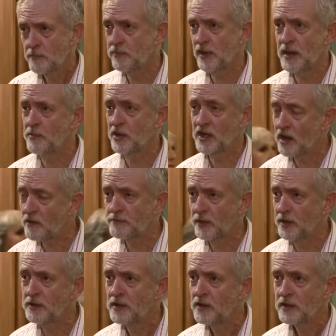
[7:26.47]
Blame a
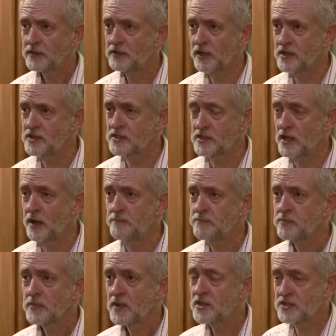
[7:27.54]
government that is
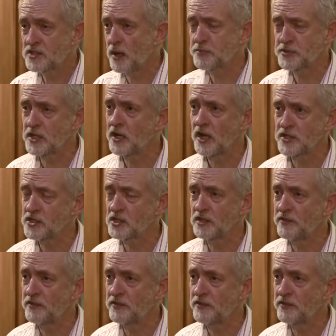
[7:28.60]
subsidising